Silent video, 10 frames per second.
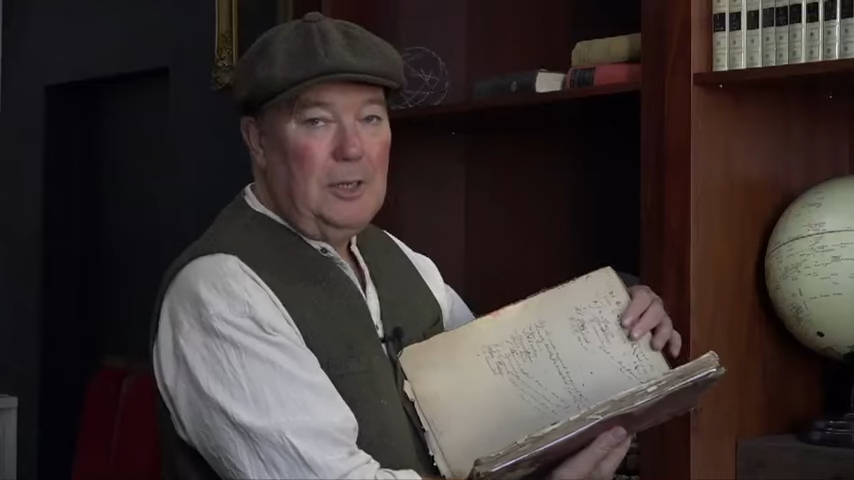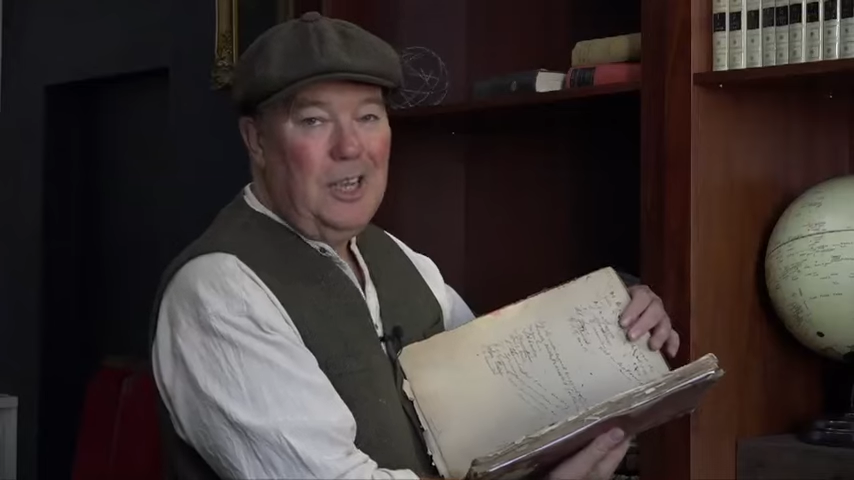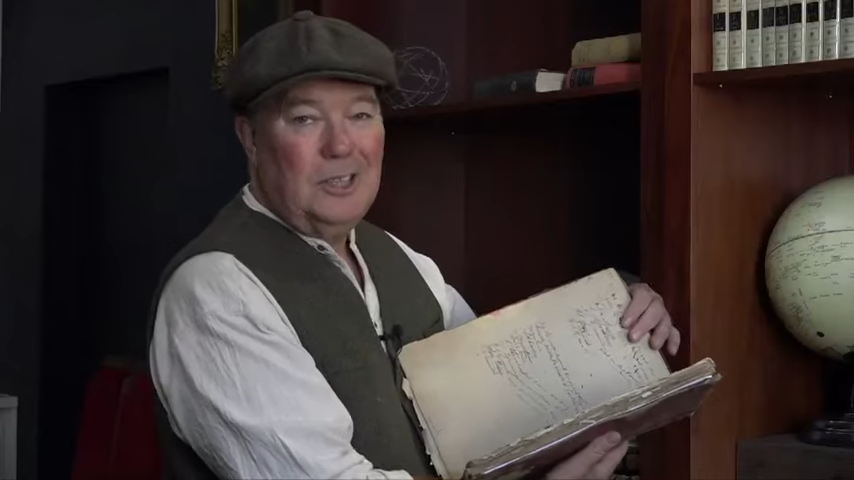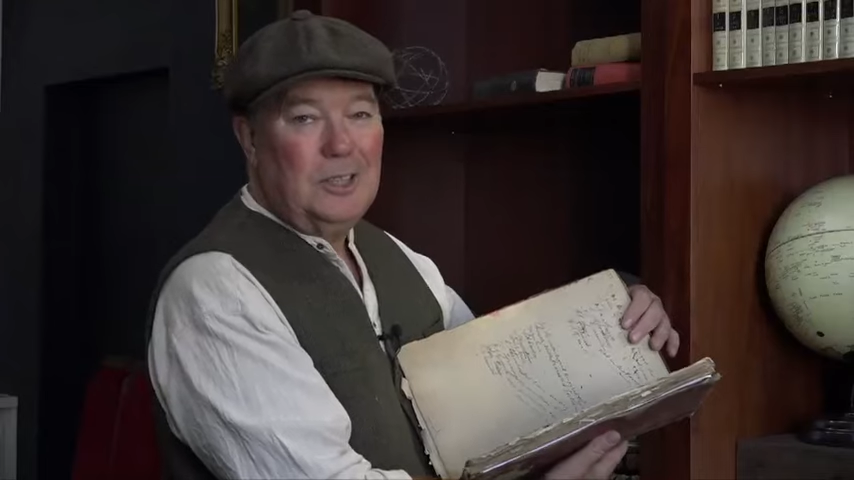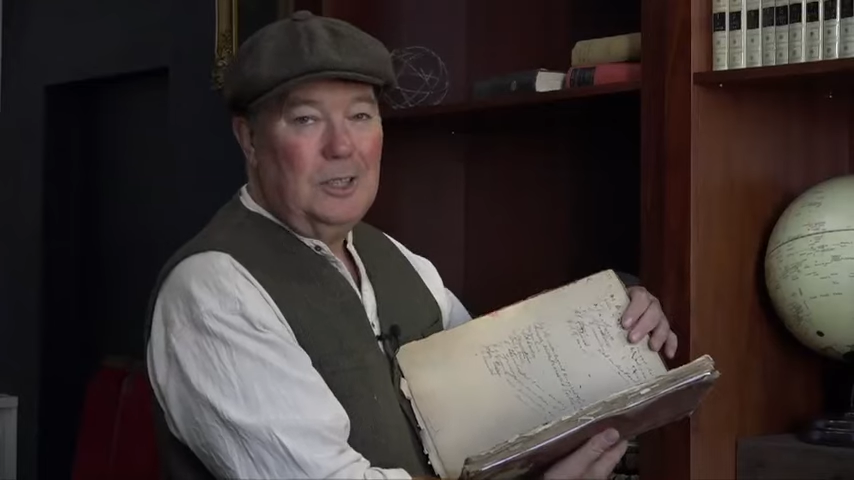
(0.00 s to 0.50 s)

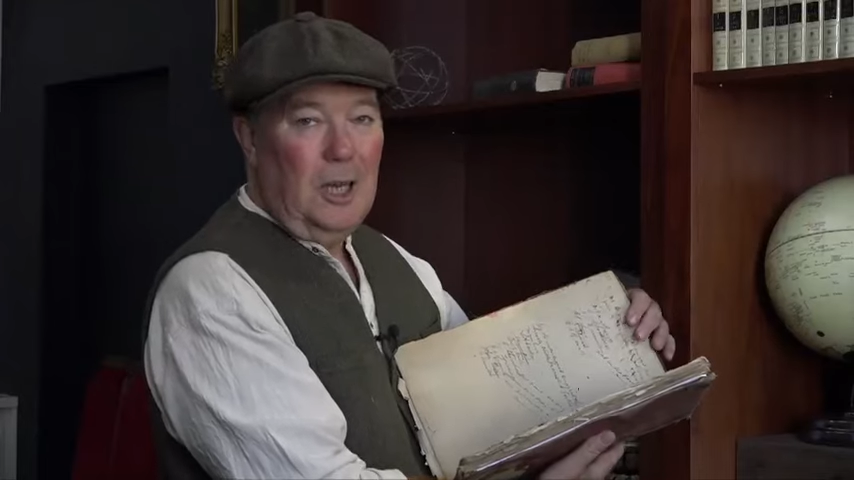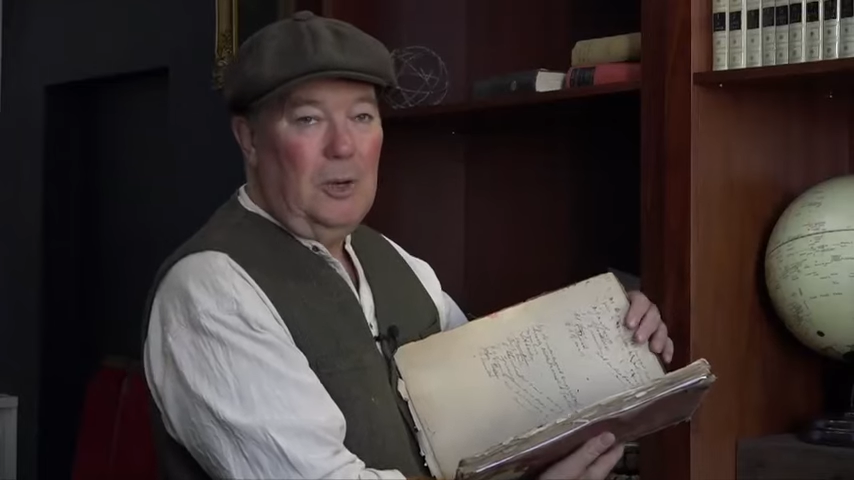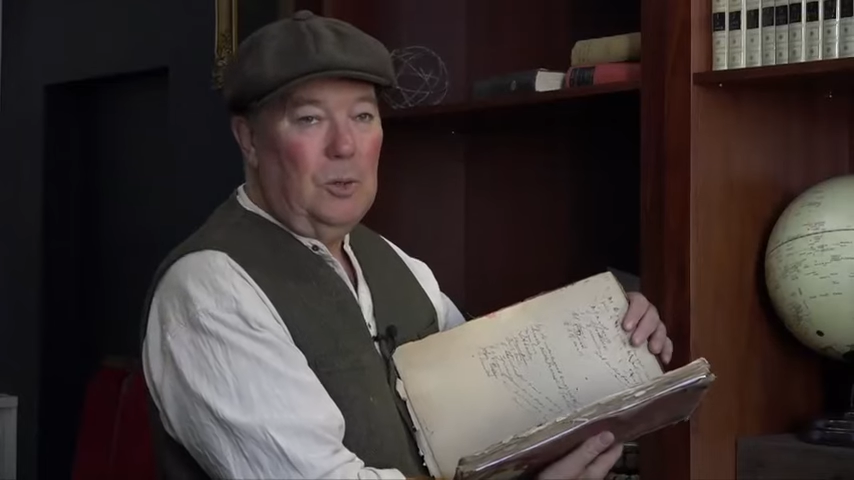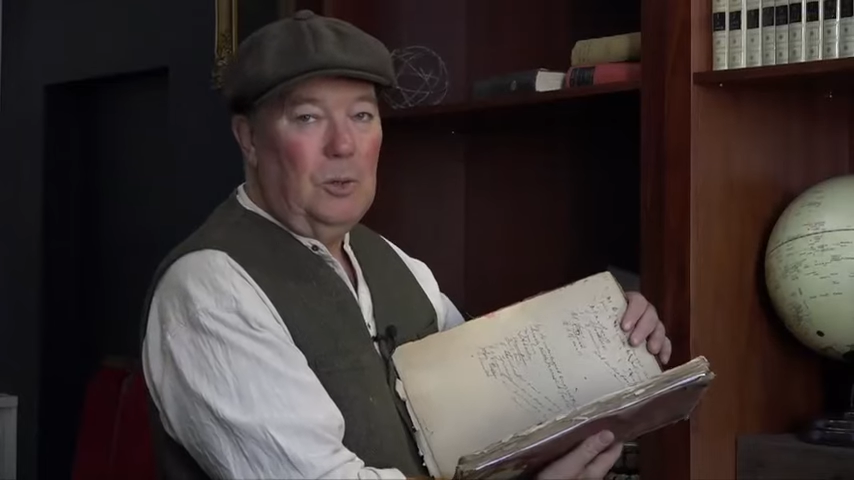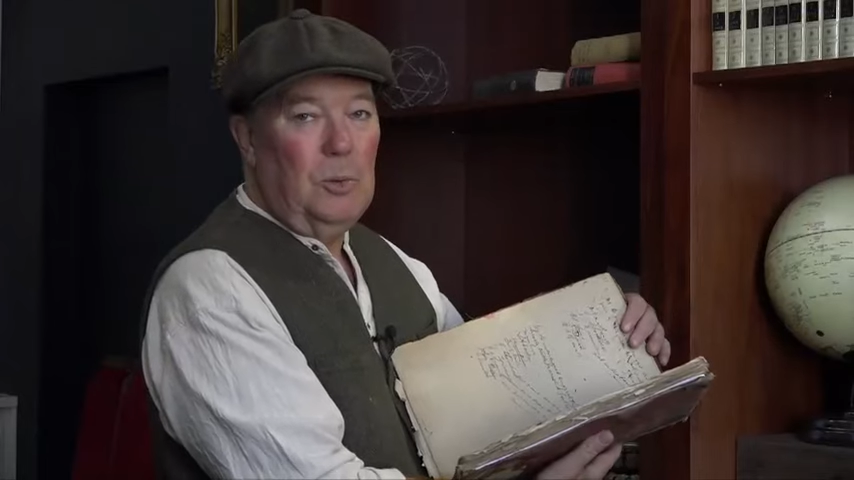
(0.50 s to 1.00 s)
yes,
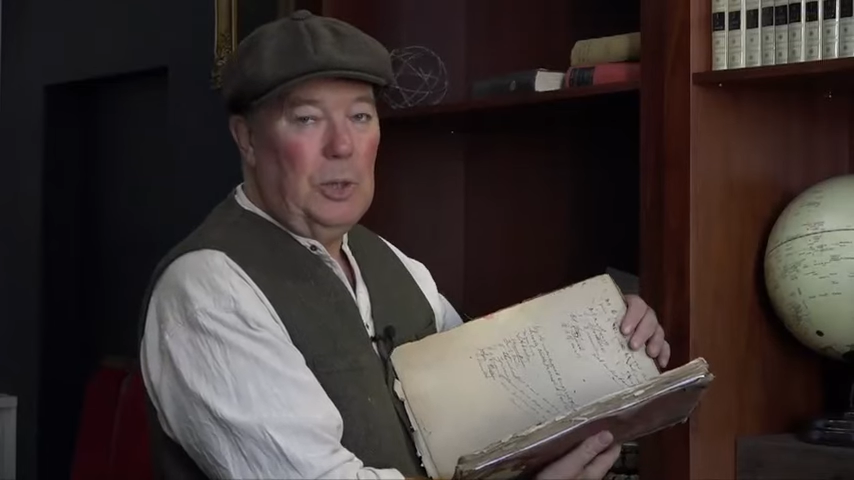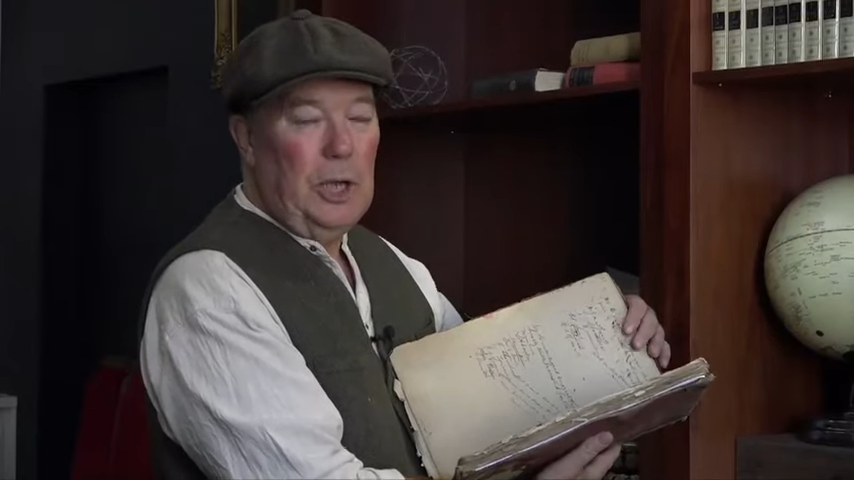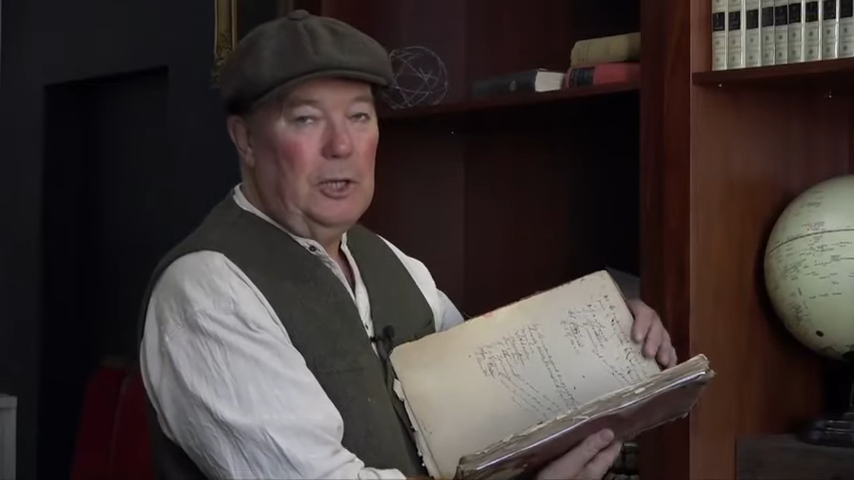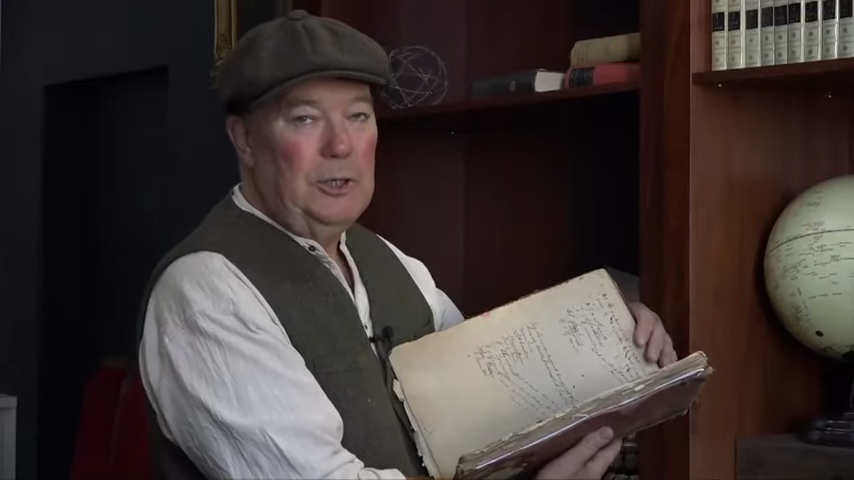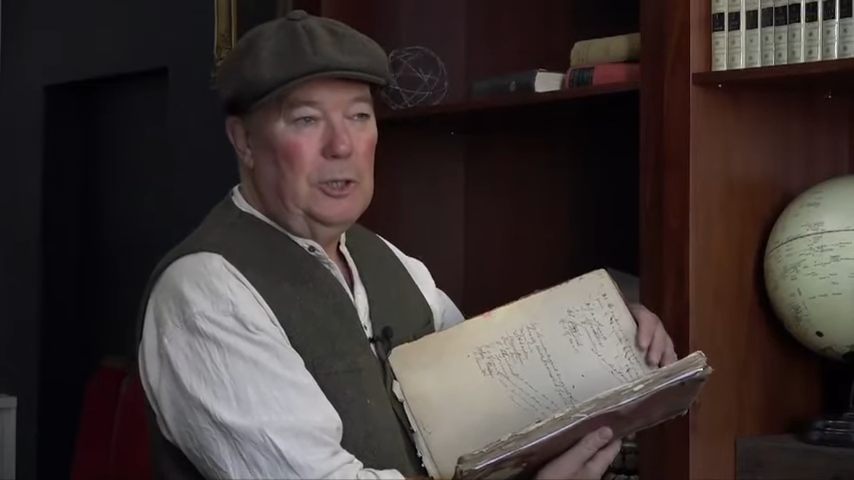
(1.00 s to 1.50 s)
no, or we're
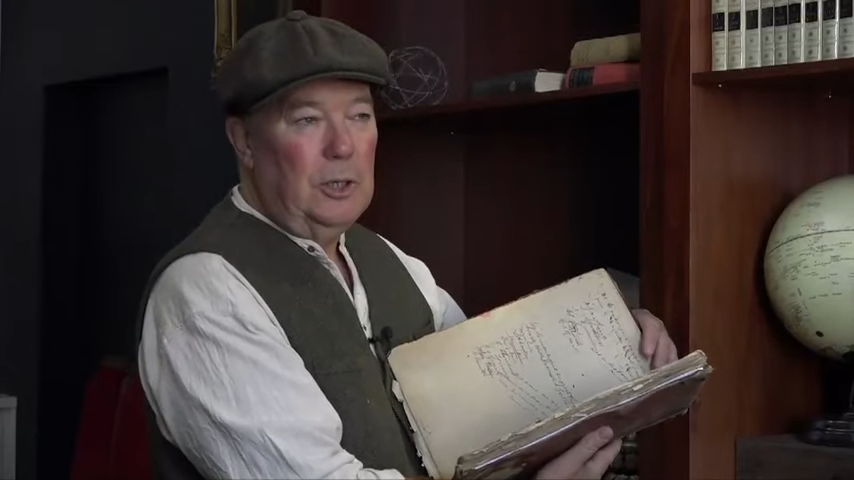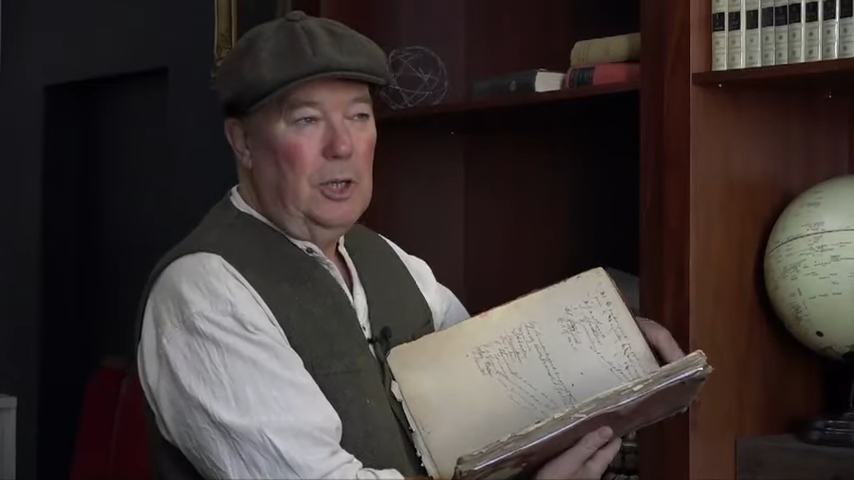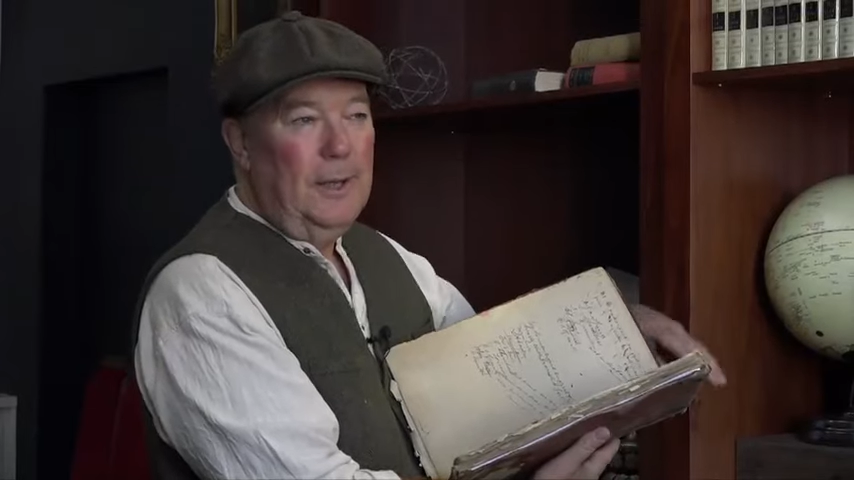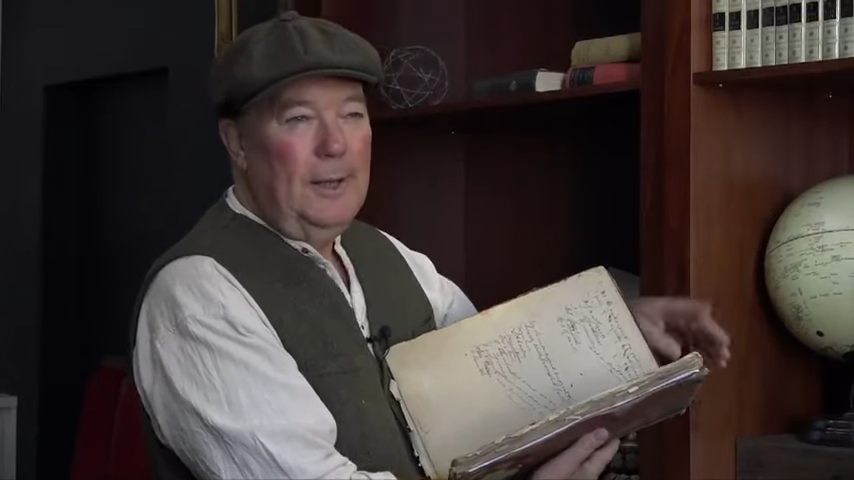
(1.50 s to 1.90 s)
going to do it.